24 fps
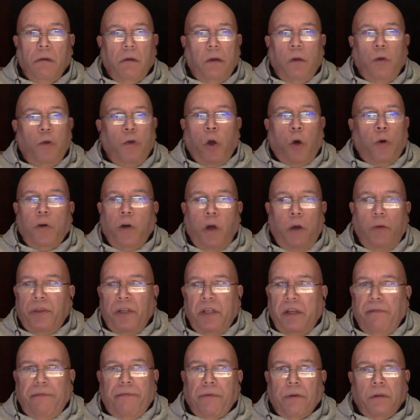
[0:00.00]
you don't know the
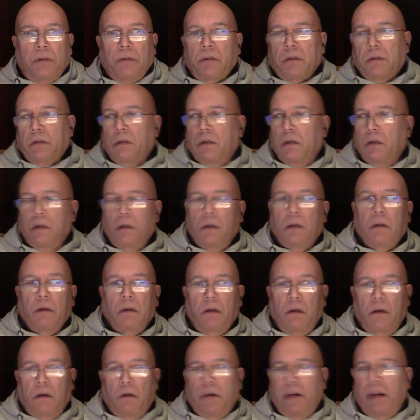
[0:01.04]
difference,
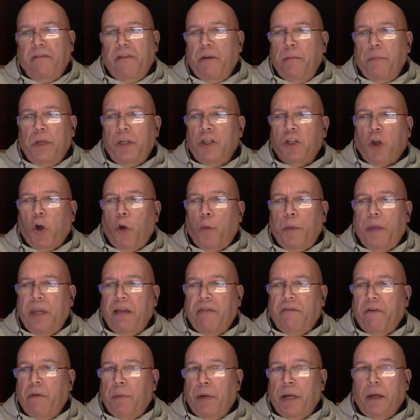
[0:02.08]
you know, and everybody's copying
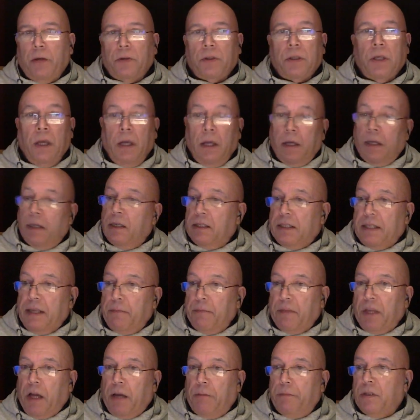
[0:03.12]
everybody else. And
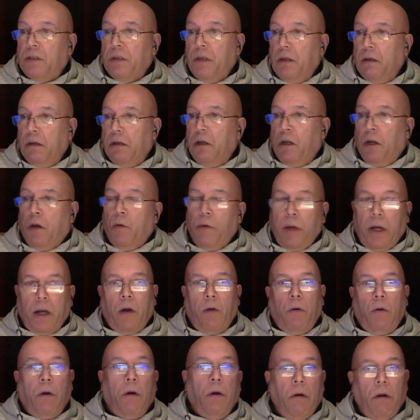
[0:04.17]
sometimes, you know, you
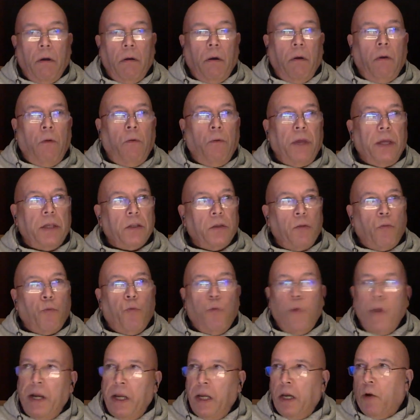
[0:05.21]
go, Oh, that's a
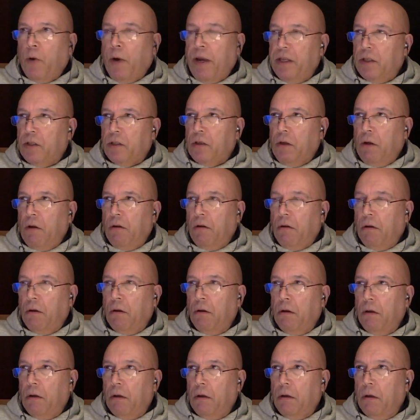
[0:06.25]
really great song.
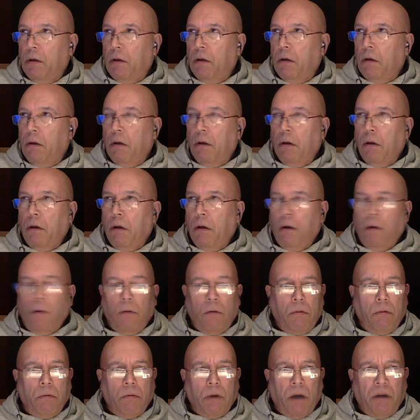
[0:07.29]

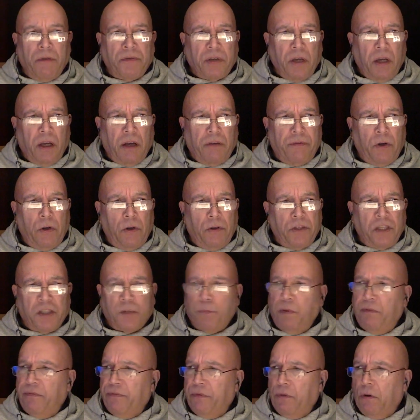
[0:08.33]
Oh, I think I've heard this
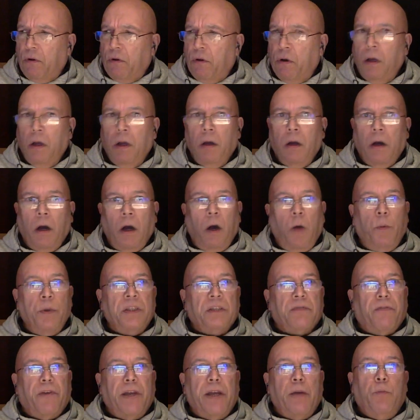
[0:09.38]
before. Oh,
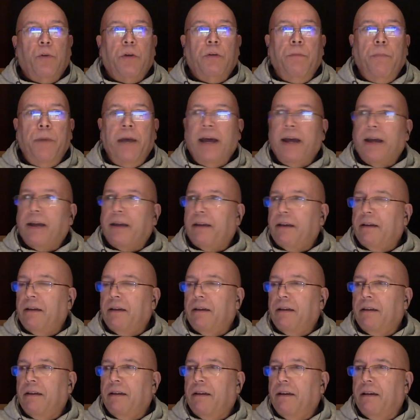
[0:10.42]
it's Fleetwood Mac.
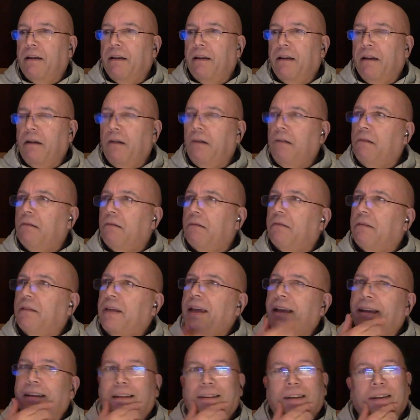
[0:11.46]
Oh,
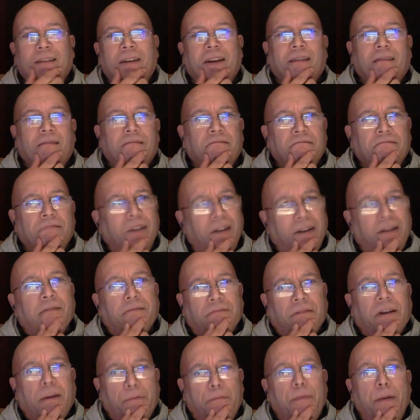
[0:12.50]
yeah.
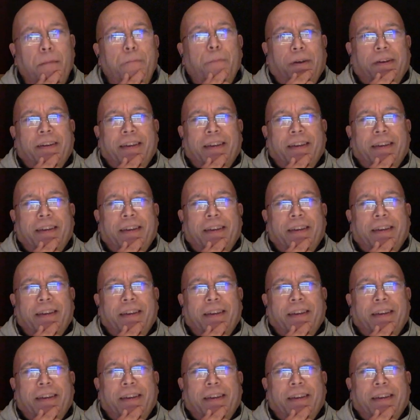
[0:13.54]
Oh, I remember,